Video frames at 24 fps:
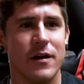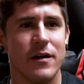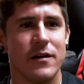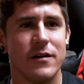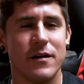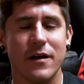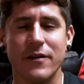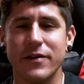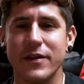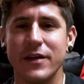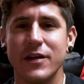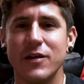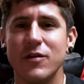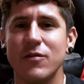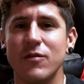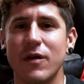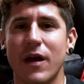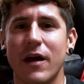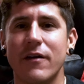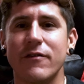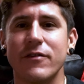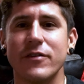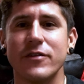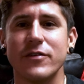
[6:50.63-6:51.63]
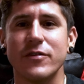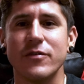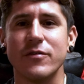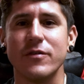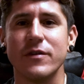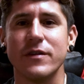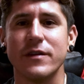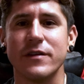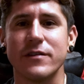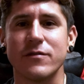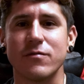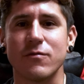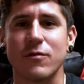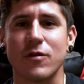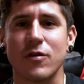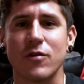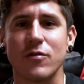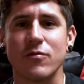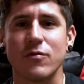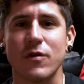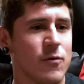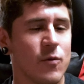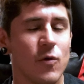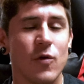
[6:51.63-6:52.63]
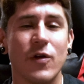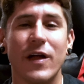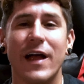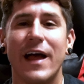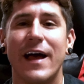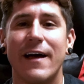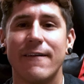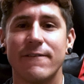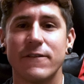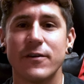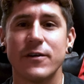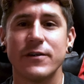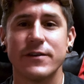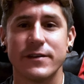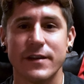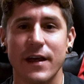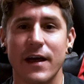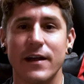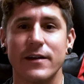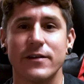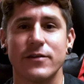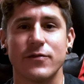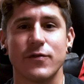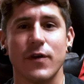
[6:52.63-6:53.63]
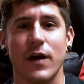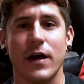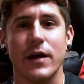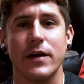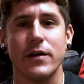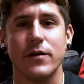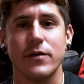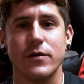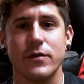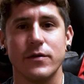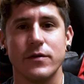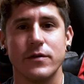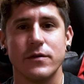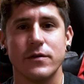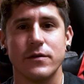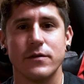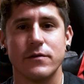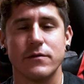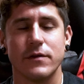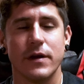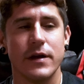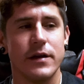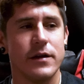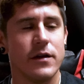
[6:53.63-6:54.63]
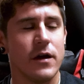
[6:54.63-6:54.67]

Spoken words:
Nothing you ever do in this world will ever satisfy you, right?